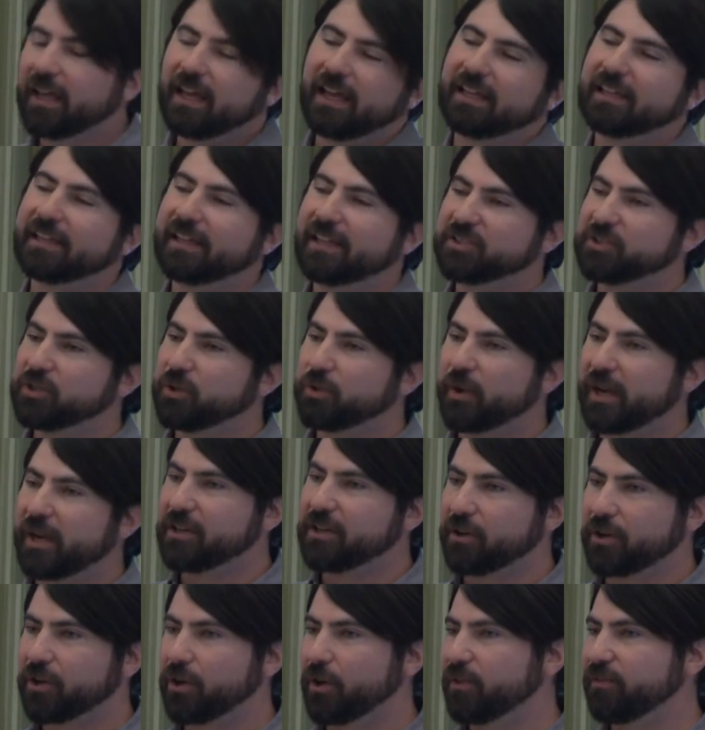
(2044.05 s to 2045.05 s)
unless you
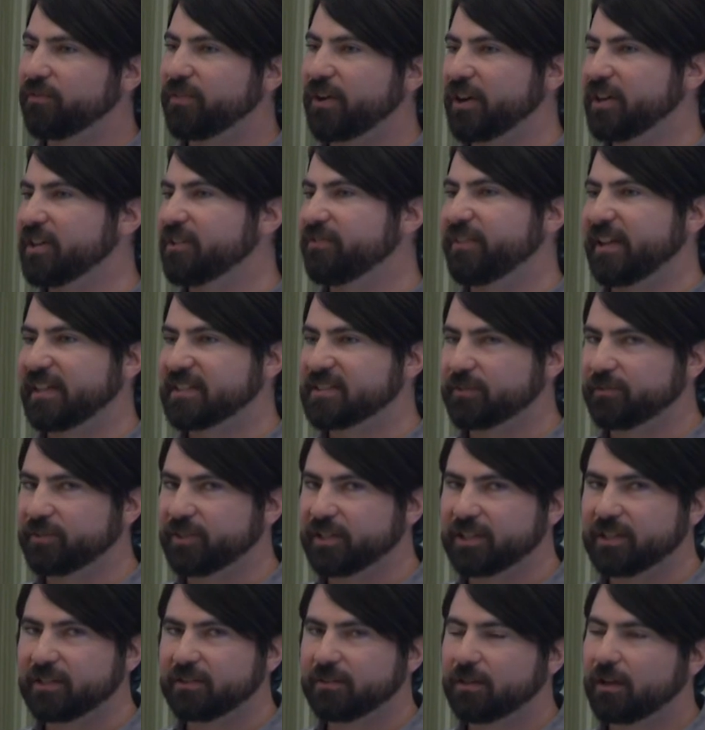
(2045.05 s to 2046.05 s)
your code very
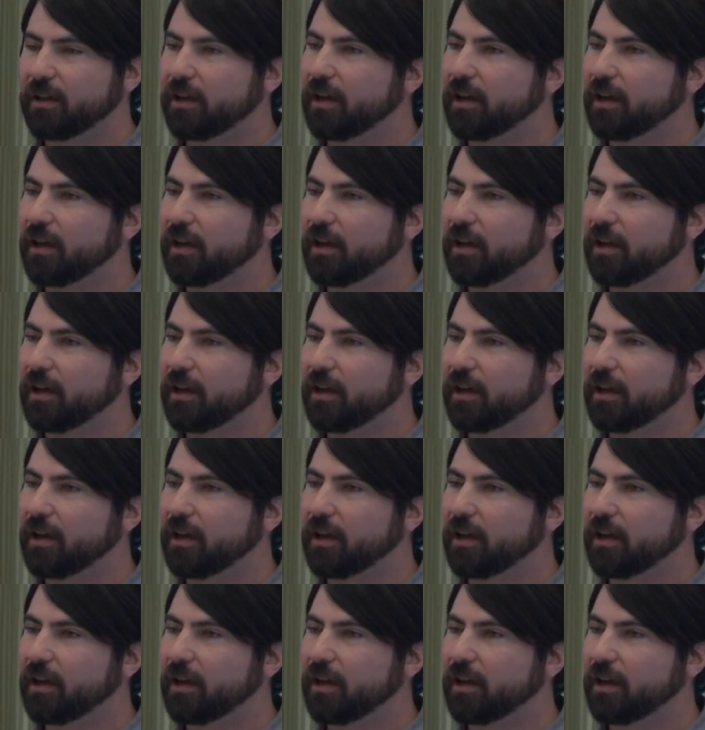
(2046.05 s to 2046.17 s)
defensively.